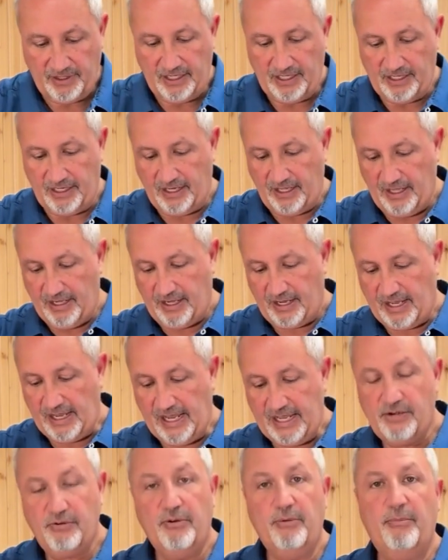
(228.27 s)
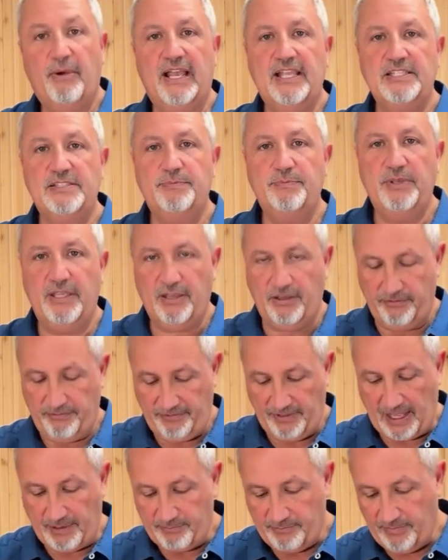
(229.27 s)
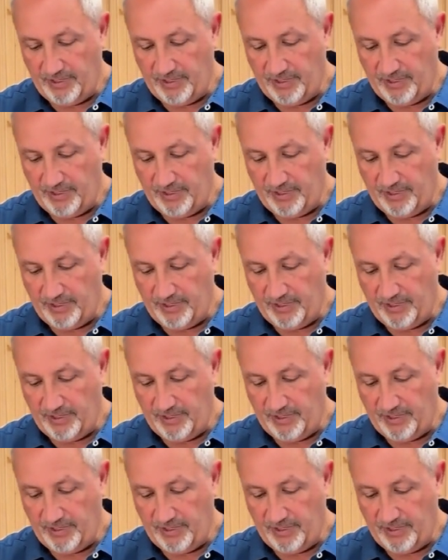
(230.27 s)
And it kind of reminds me of that